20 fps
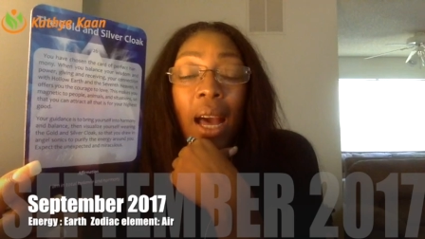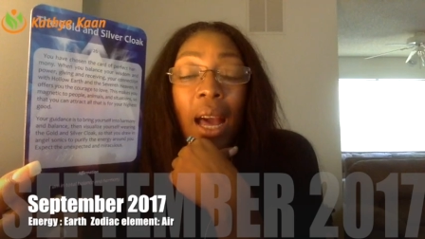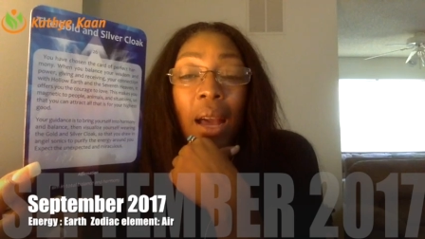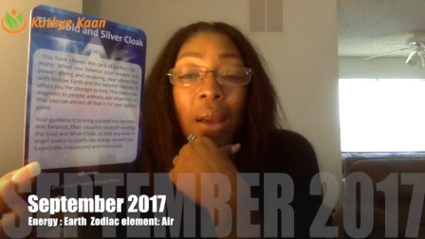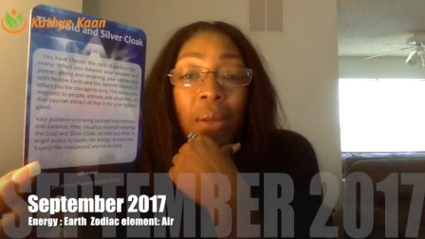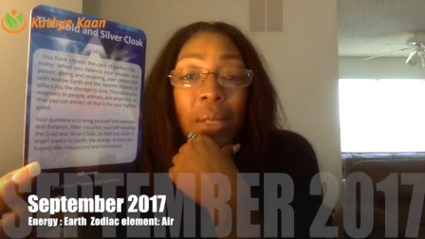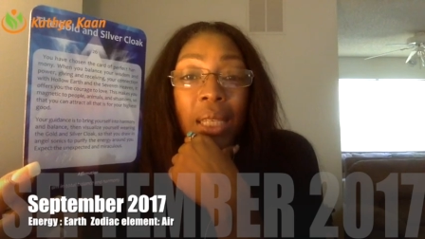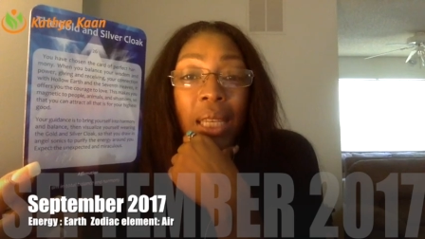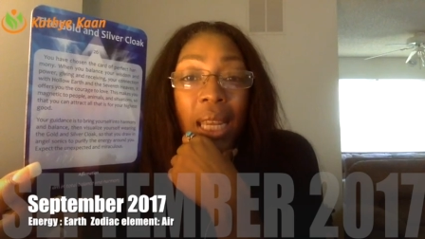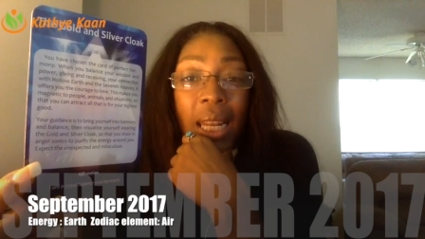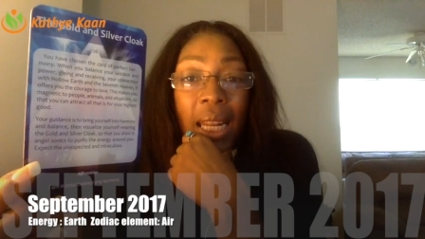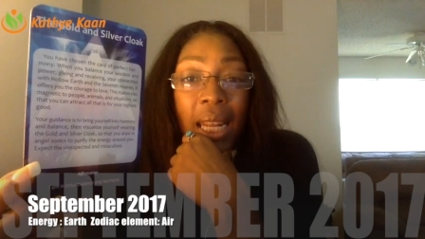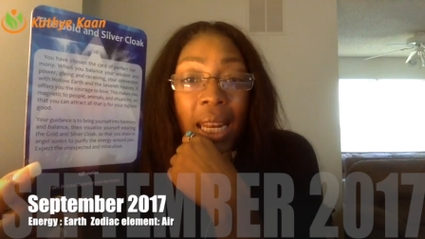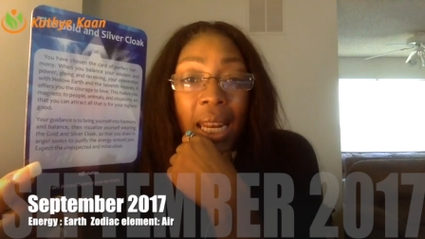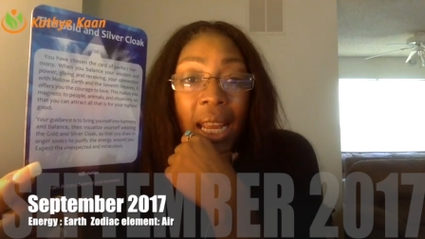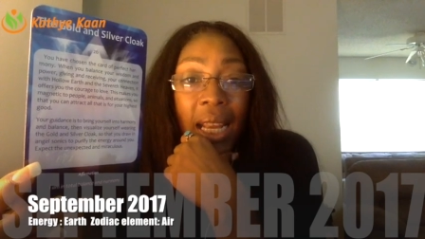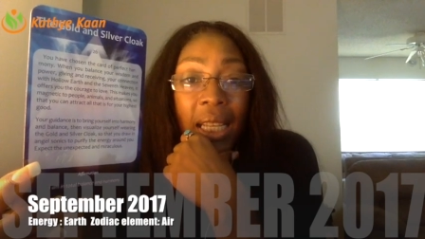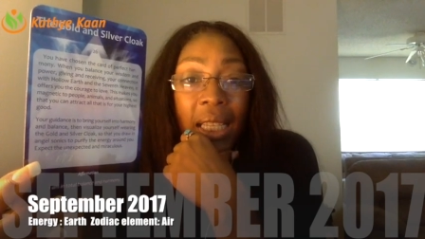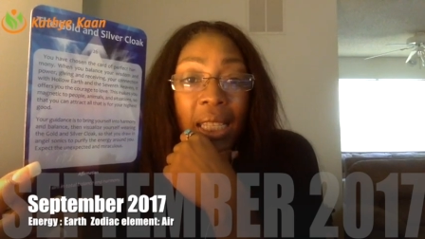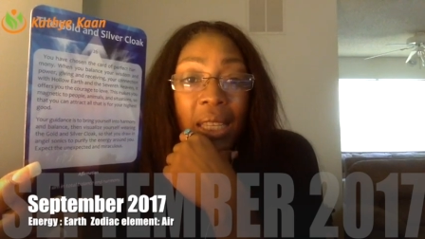out in the
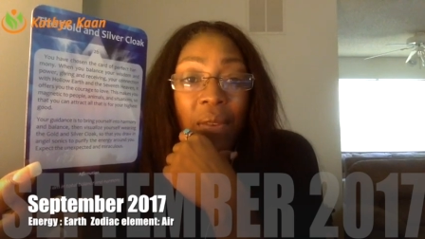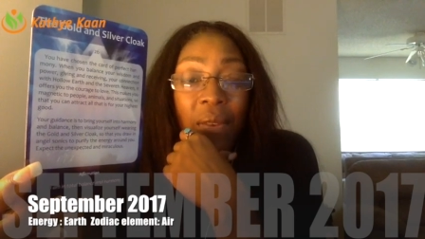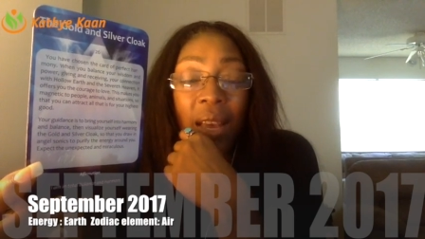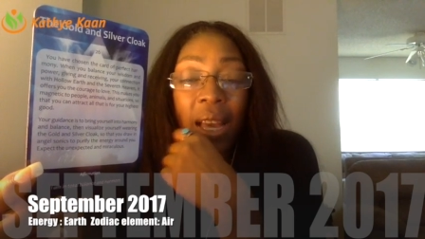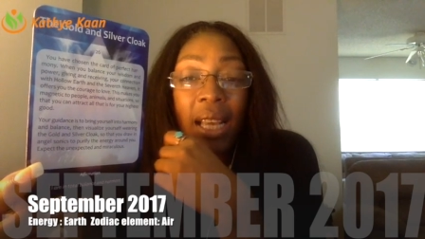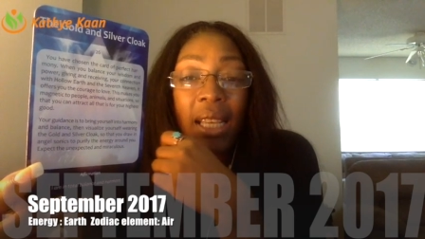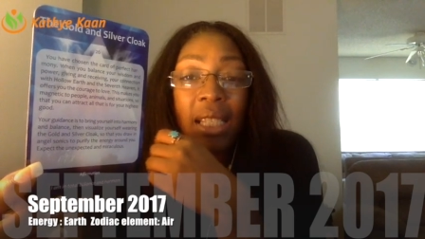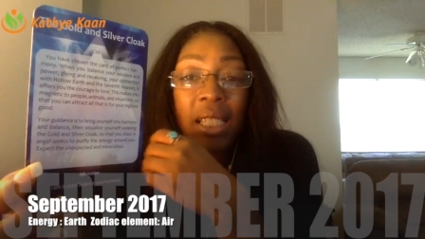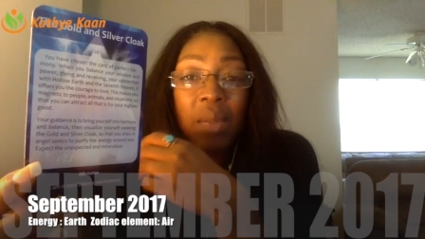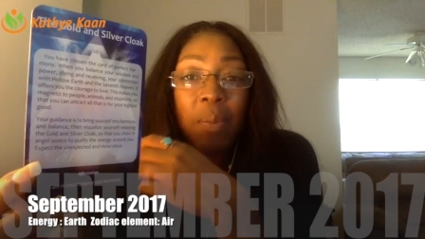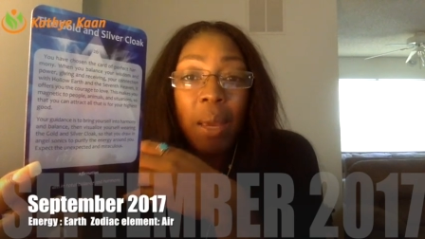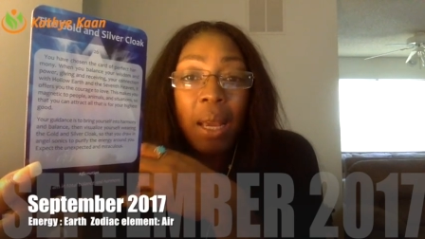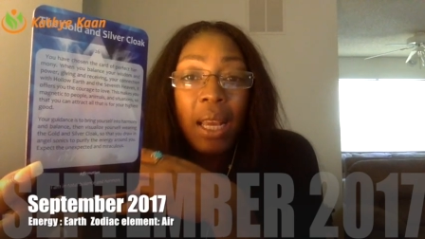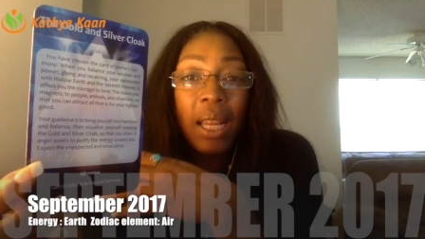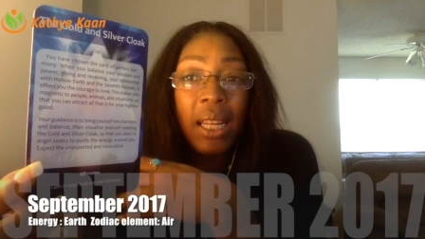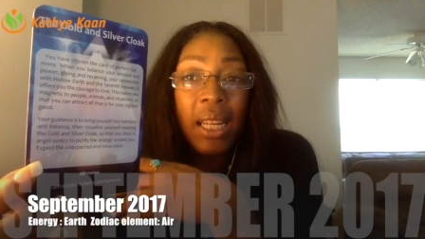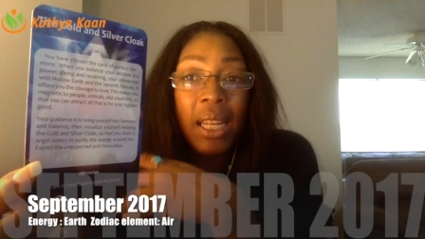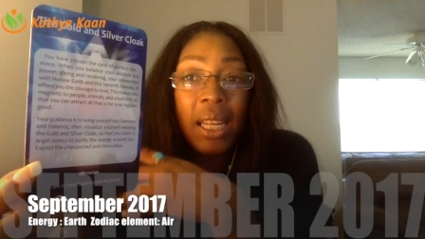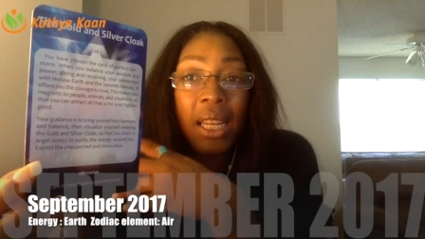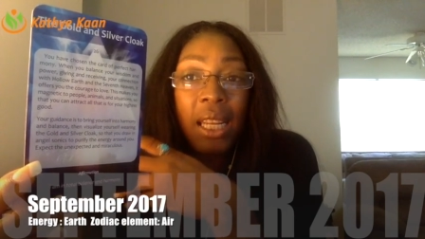negative aspect
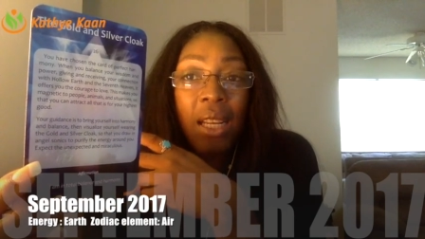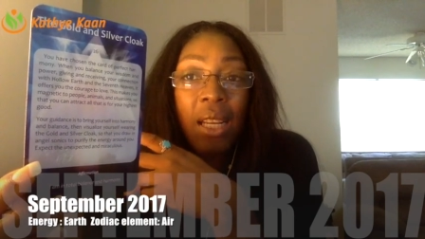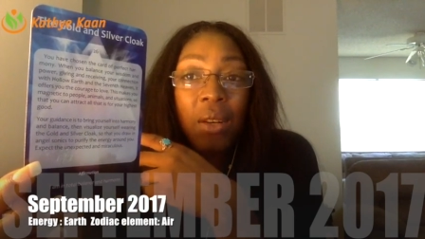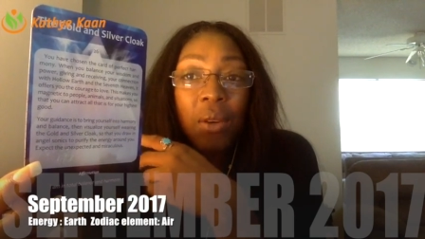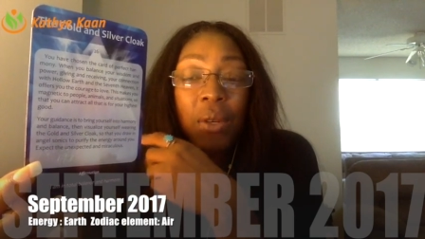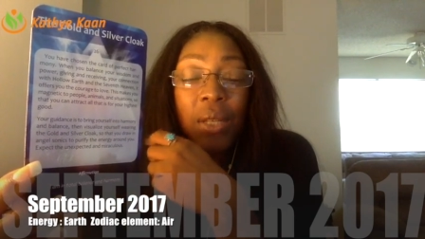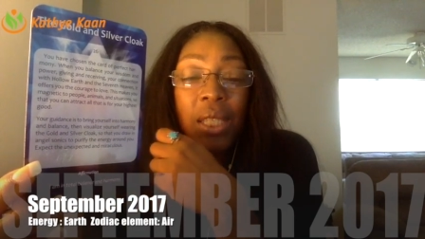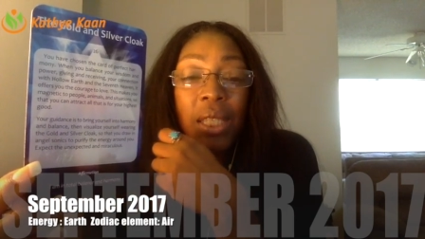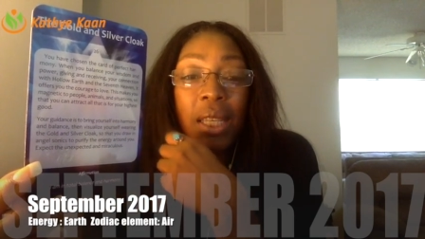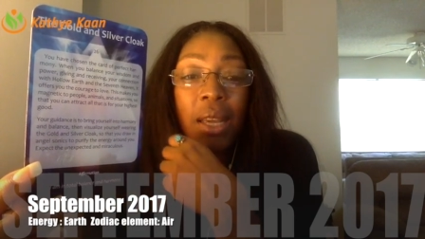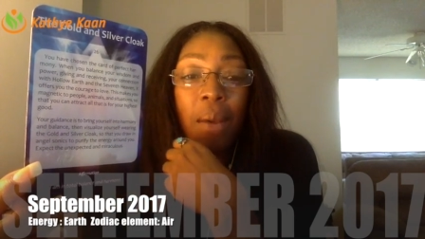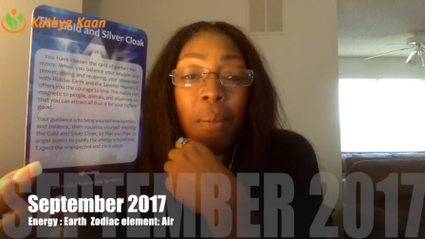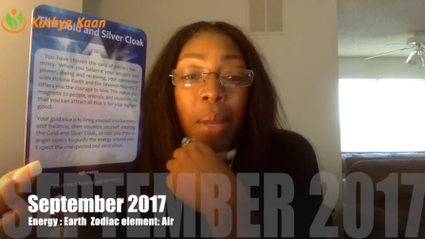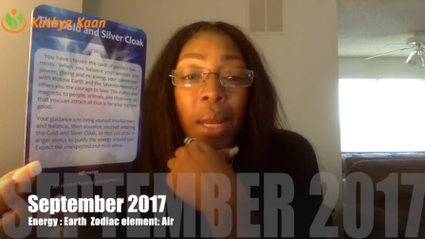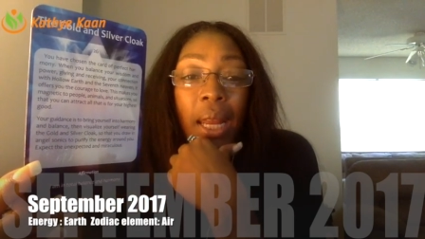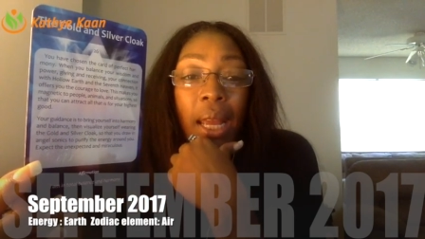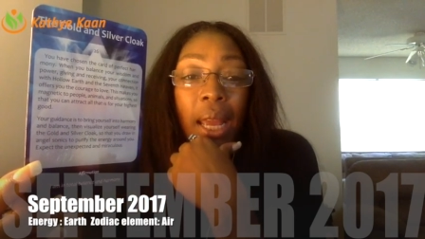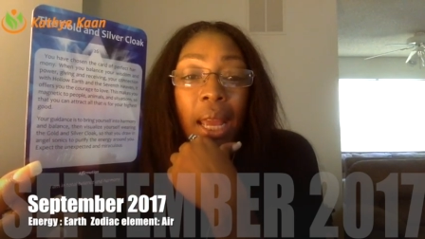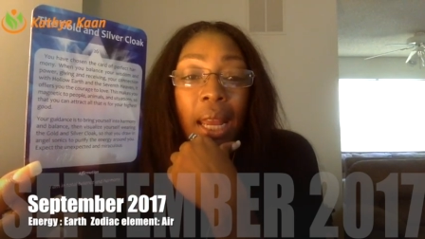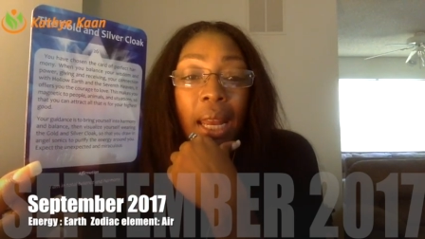and the ego is
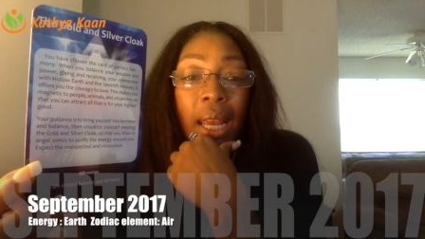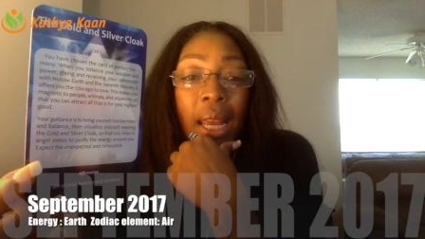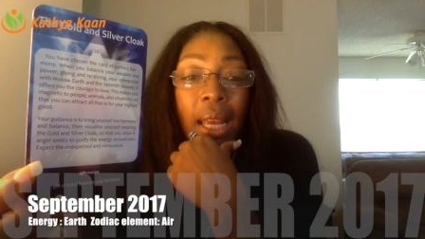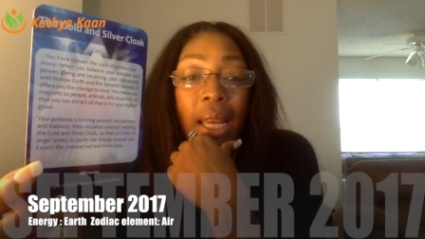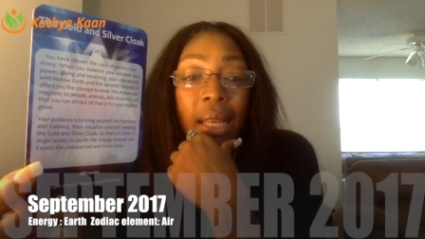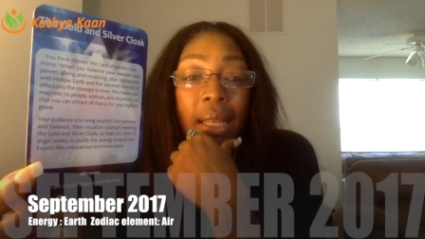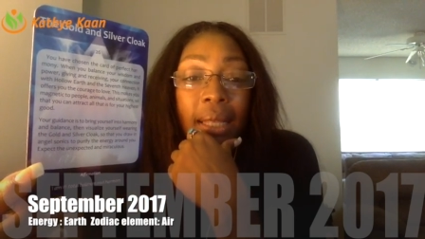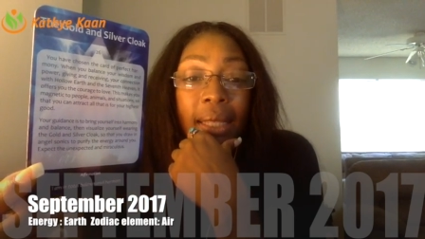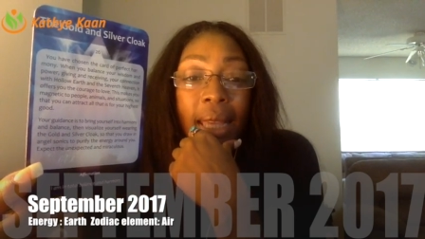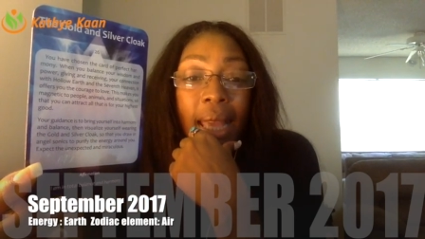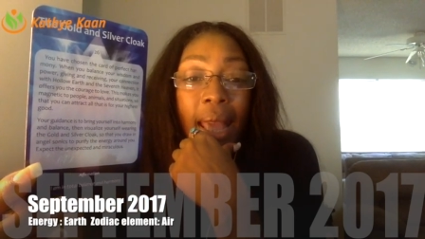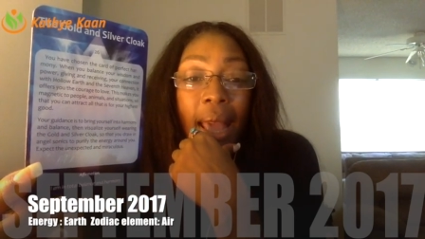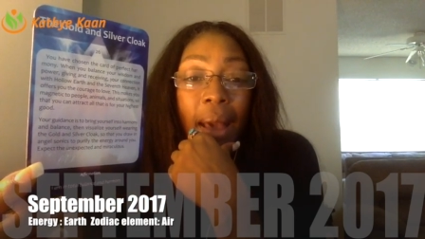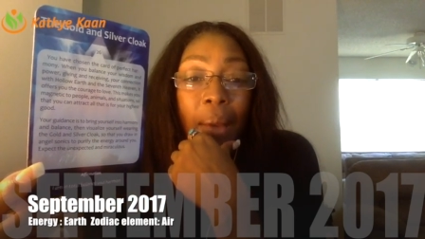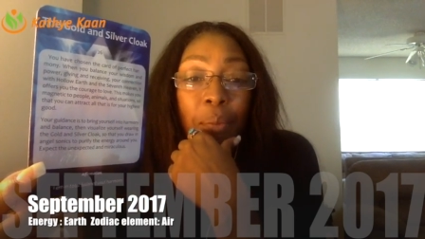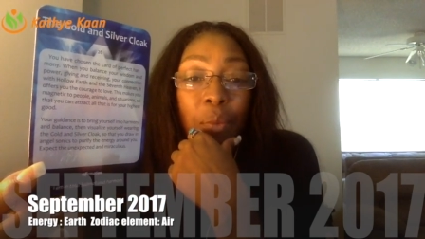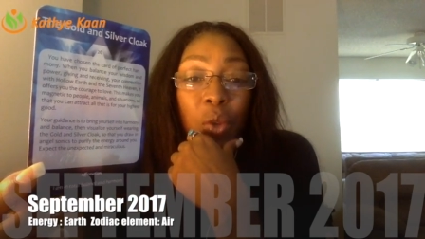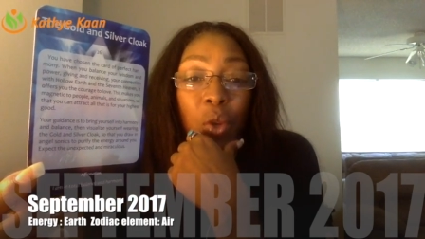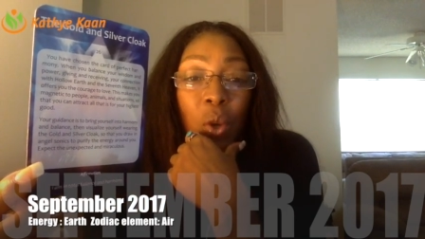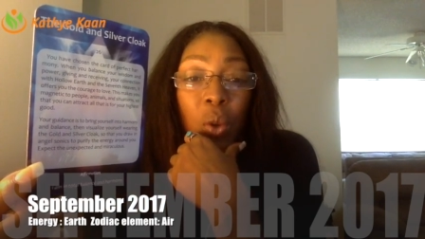coming in, say
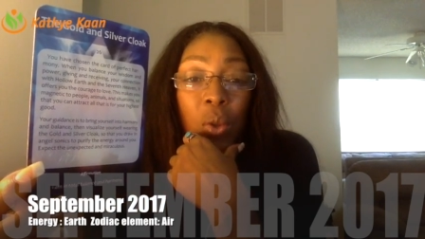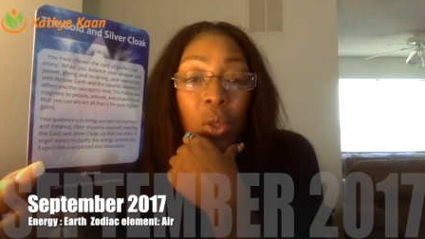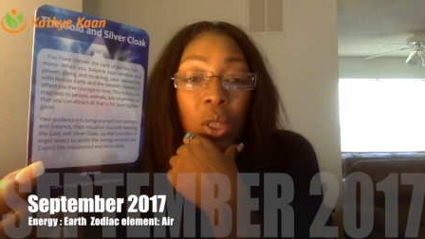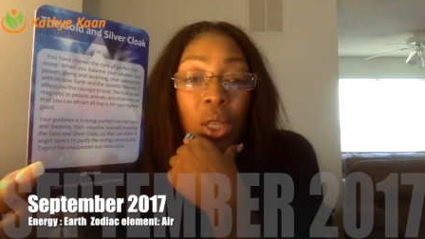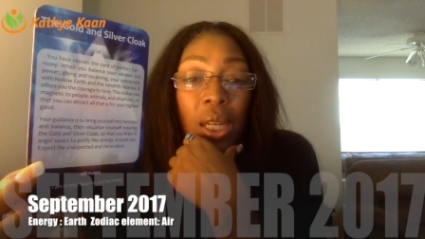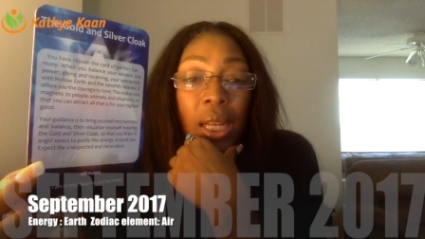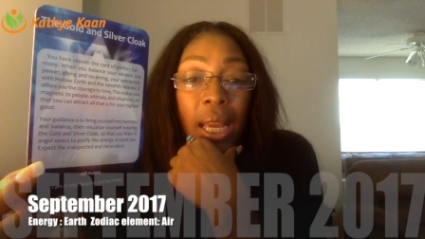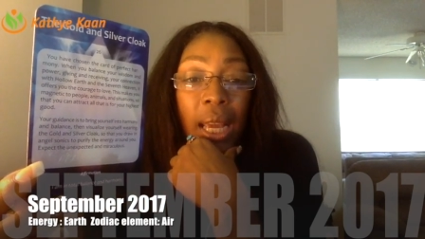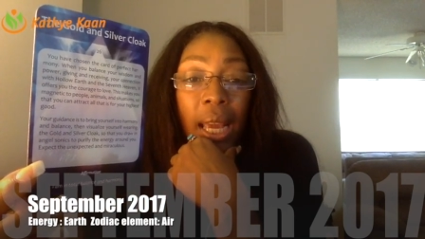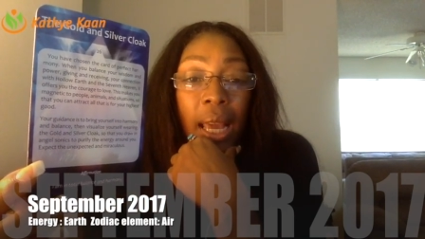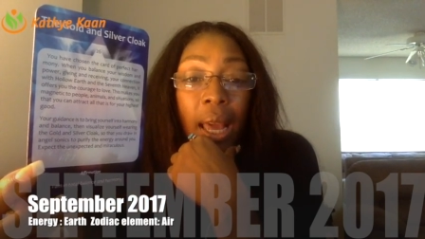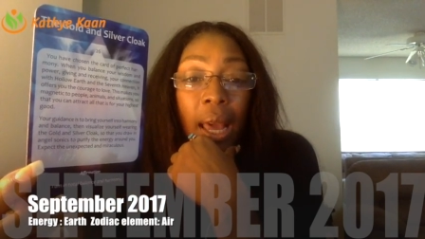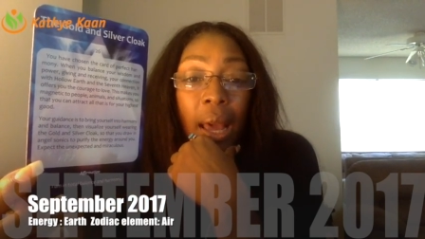I'm totally